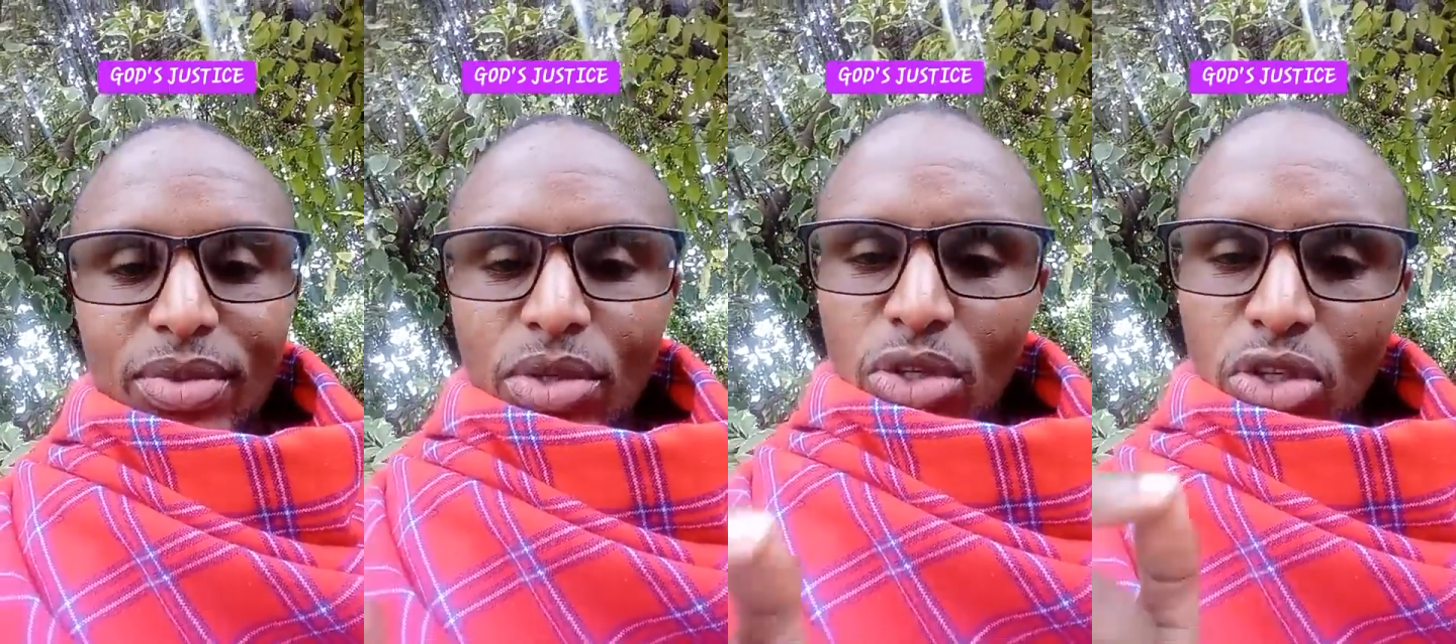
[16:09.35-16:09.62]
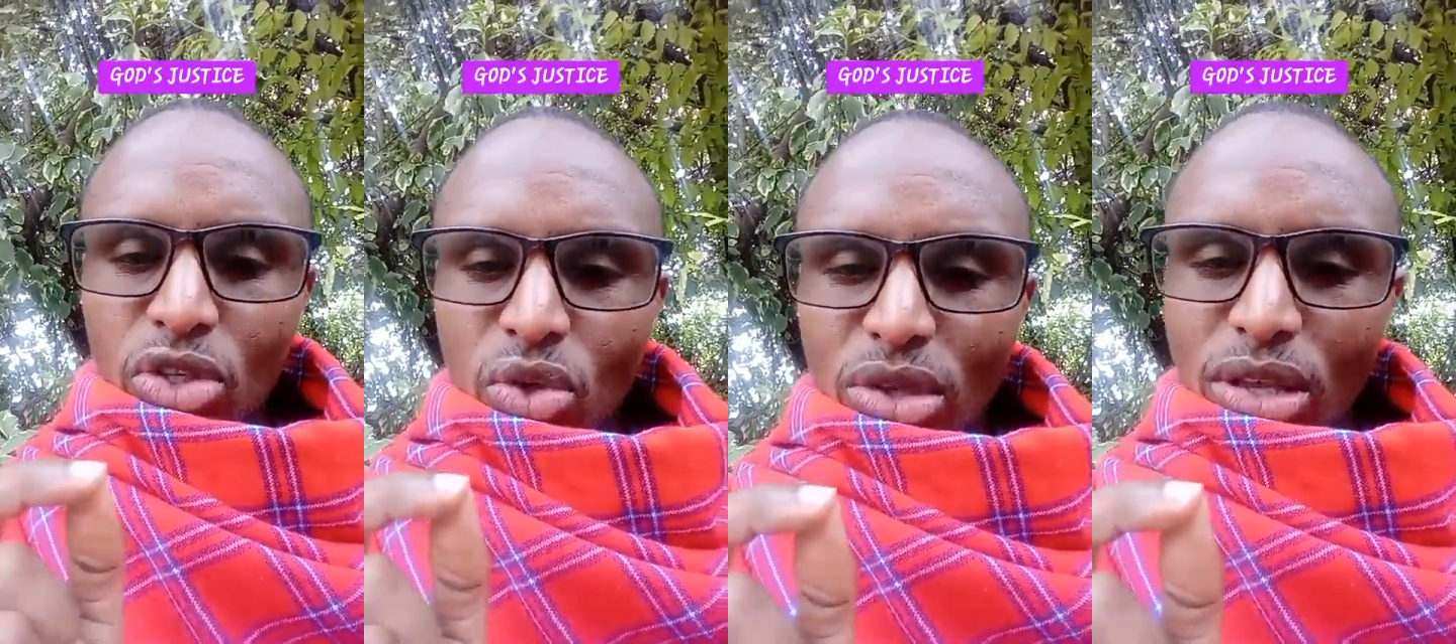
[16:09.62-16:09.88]

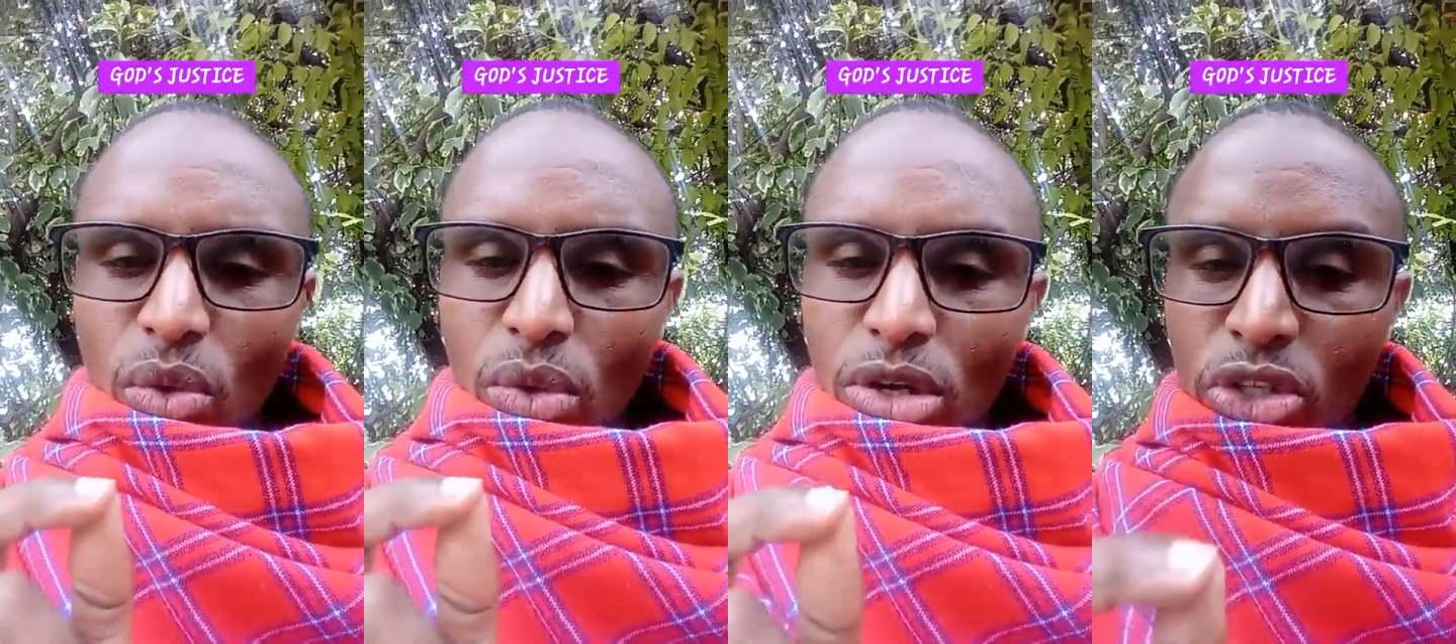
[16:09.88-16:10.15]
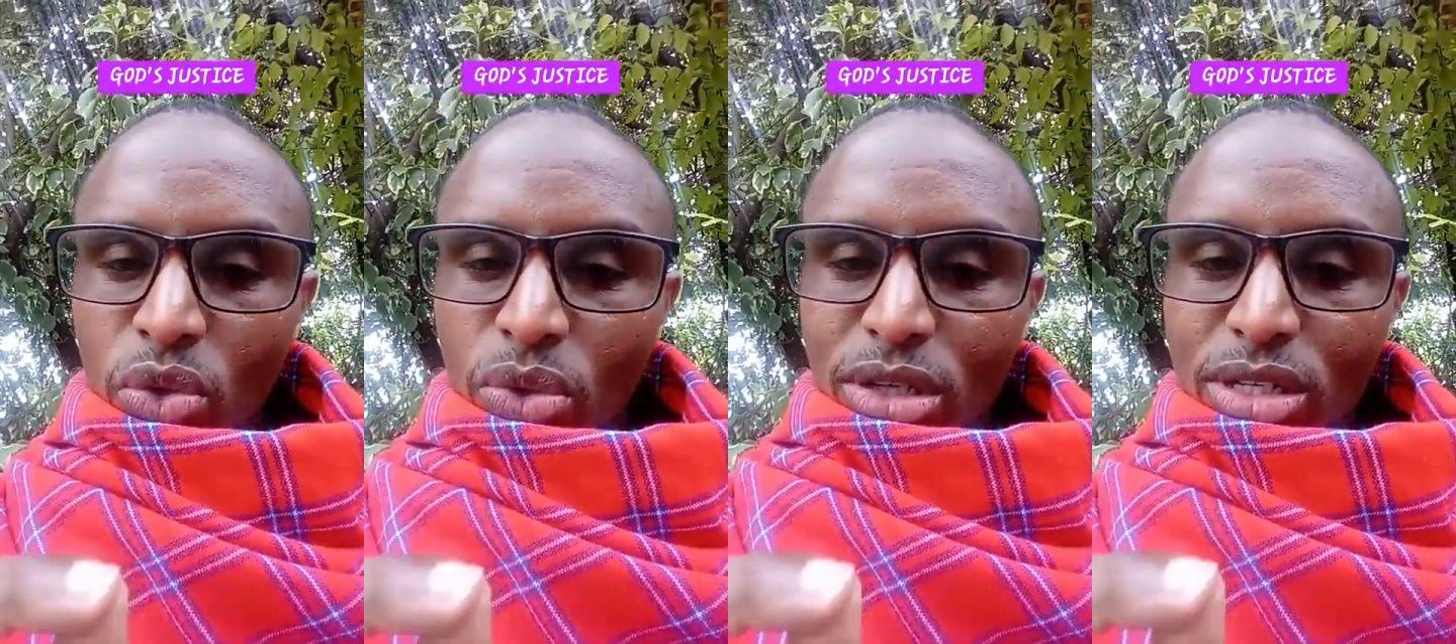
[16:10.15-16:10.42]
So they will
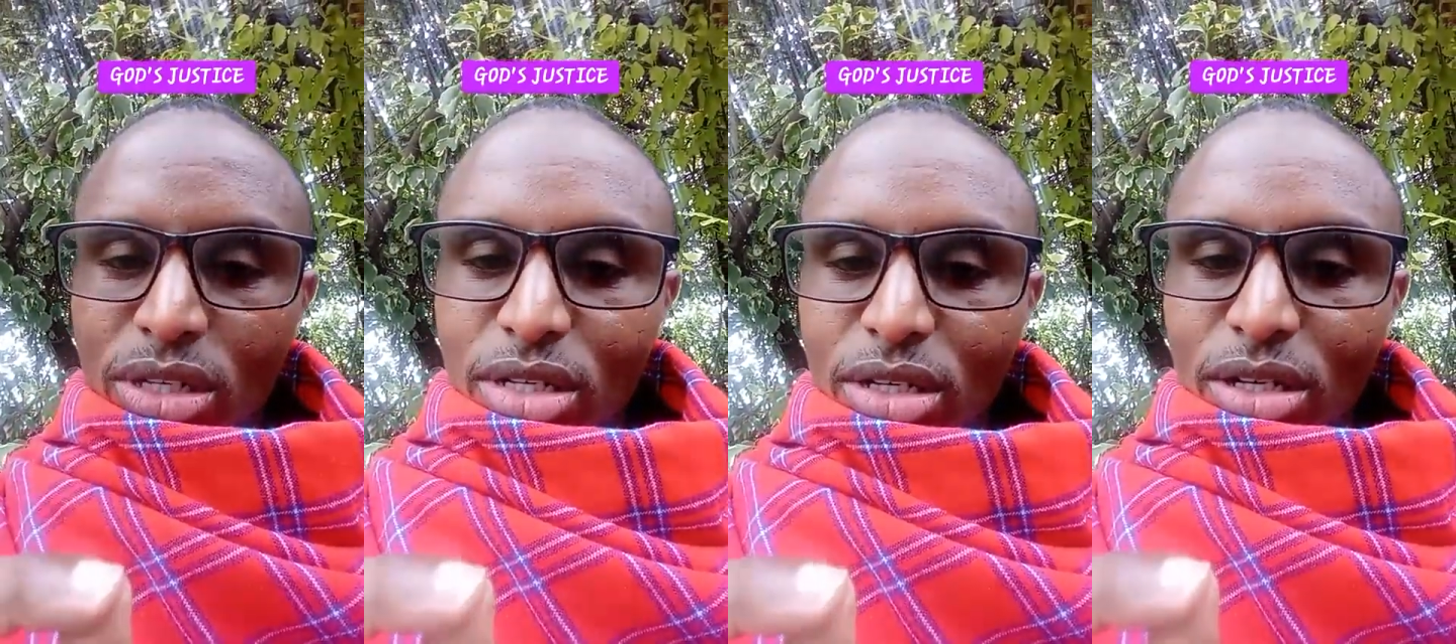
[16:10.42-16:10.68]
do it